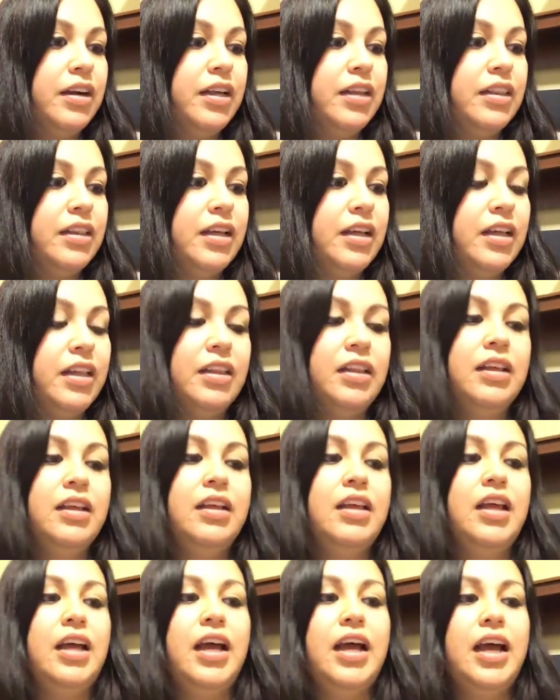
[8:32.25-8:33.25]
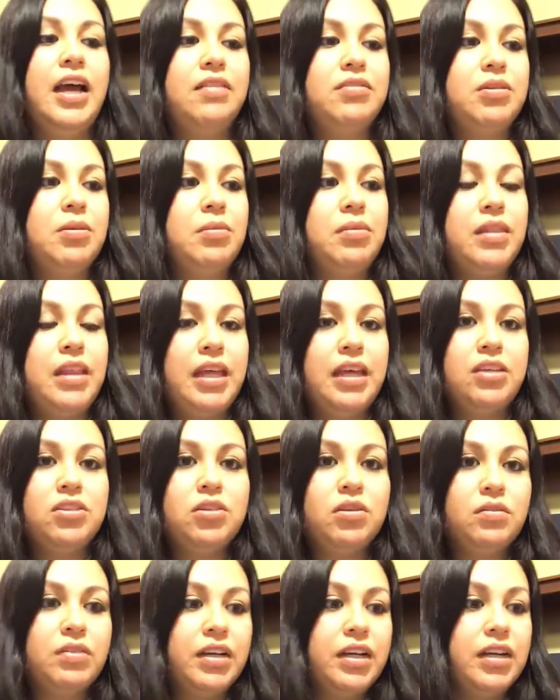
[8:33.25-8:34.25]
And then I have some things
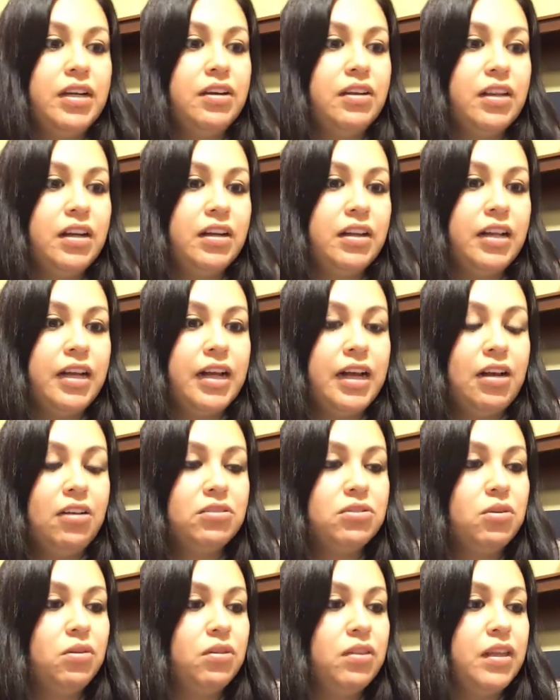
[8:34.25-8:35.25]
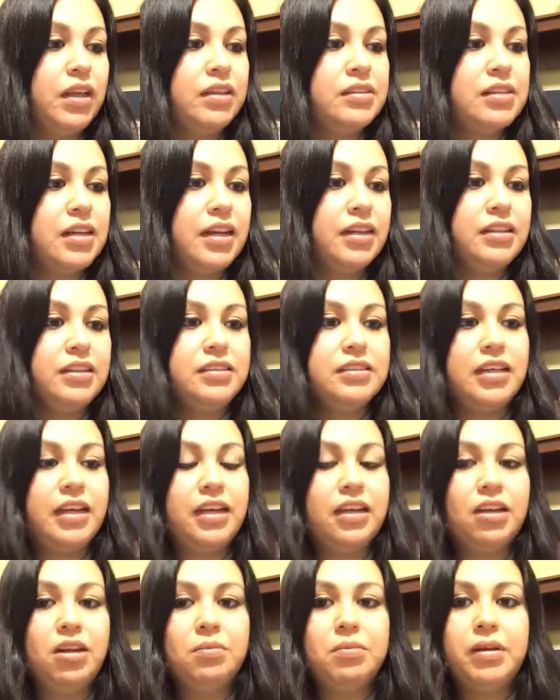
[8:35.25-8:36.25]
over here that are like household things that I need to
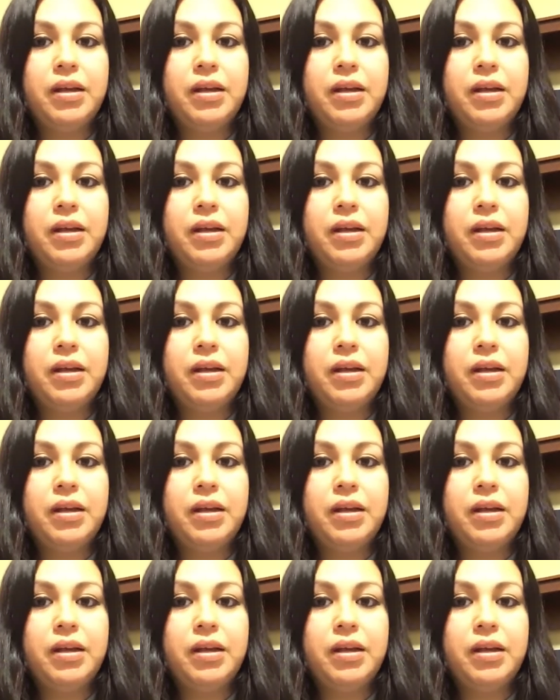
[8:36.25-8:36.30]
hang up,